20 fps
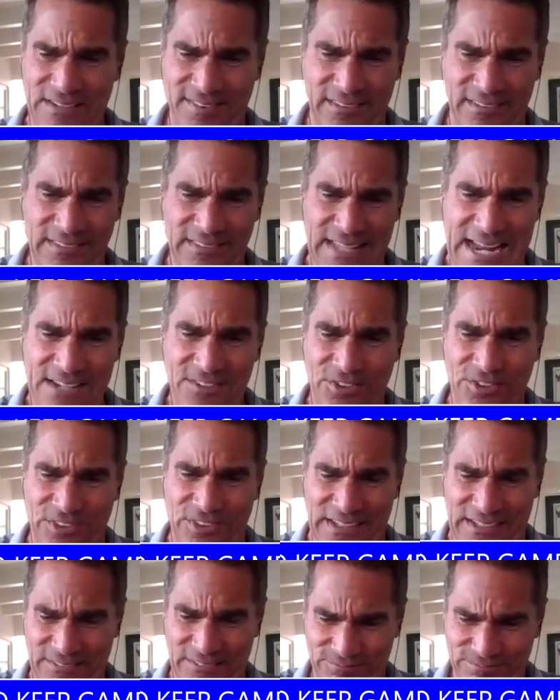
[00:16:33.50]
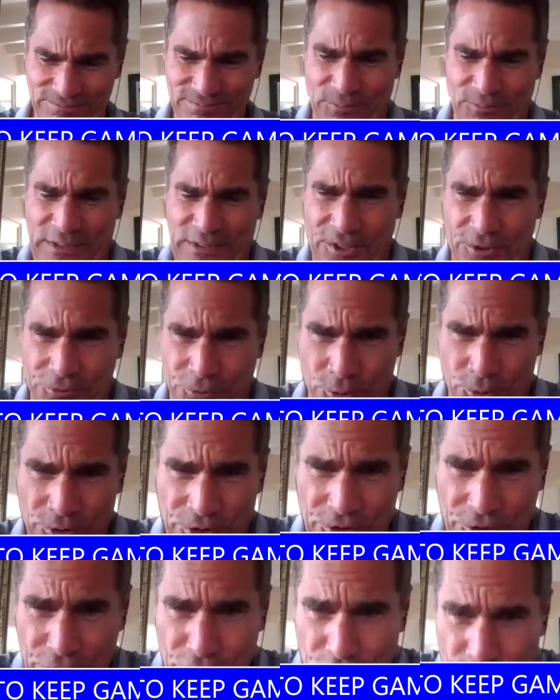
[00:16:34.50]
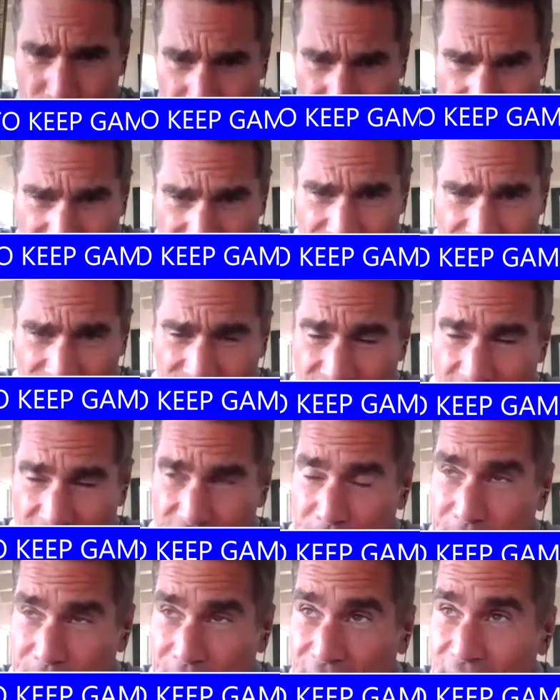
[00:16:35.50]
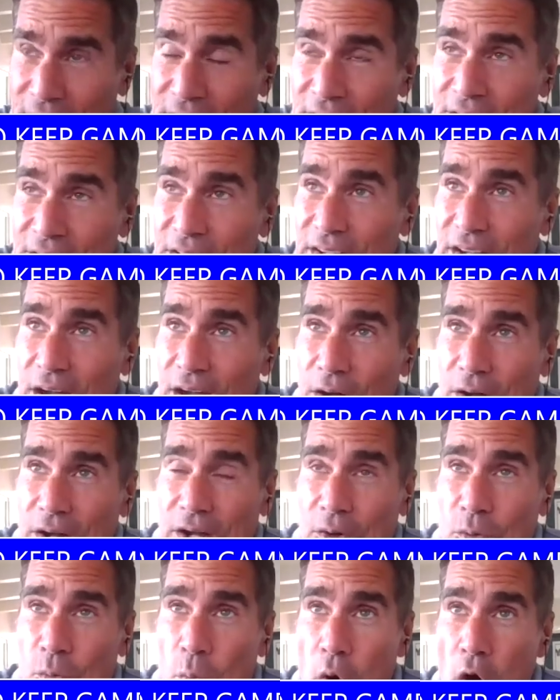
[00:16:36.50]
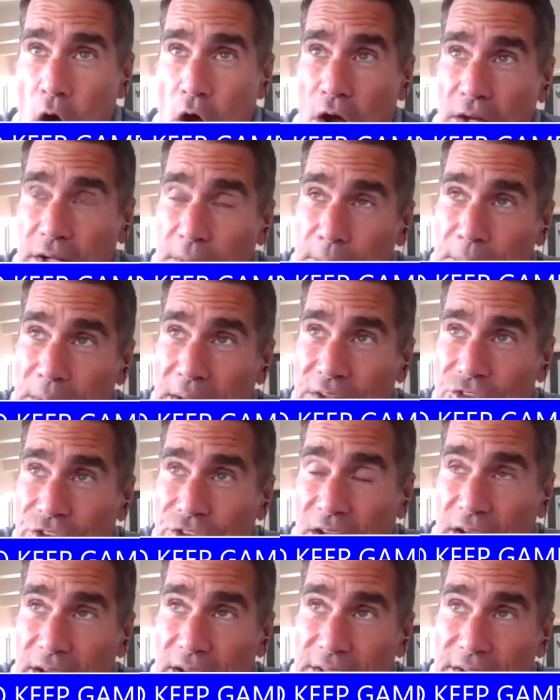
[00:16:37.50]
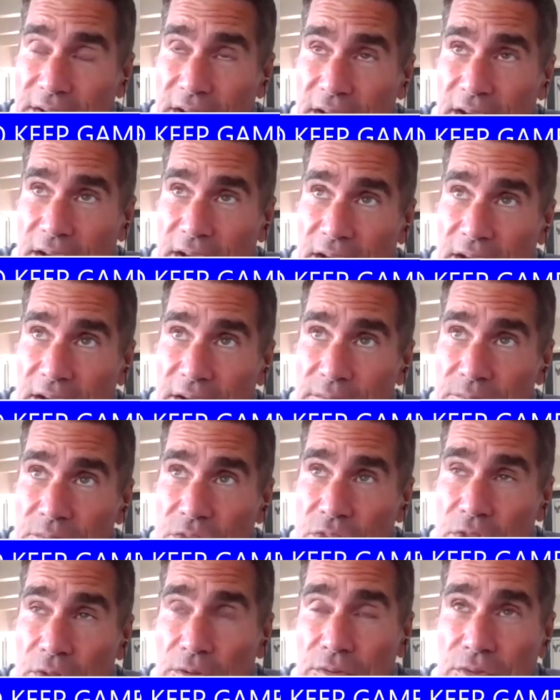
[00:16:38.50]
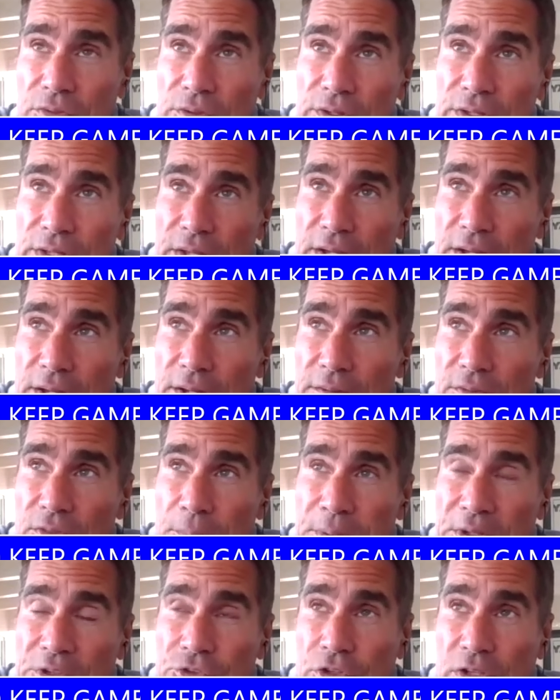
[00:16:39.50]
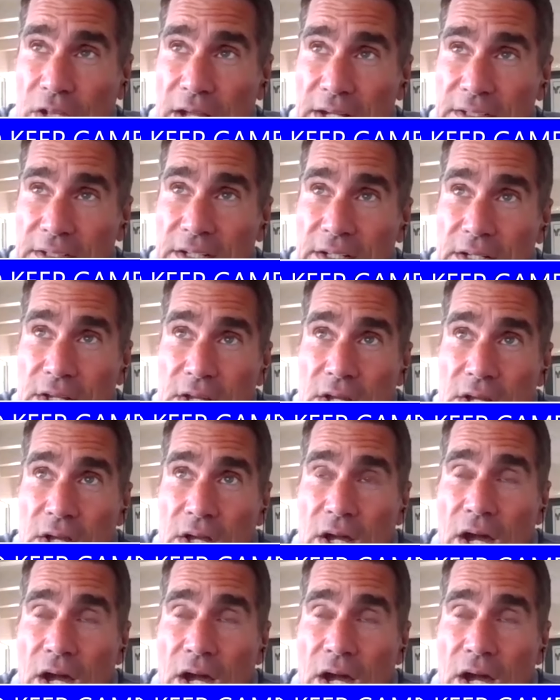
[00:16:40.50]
That's the last thing we could afford to do is give up a walk based on the pitch clock.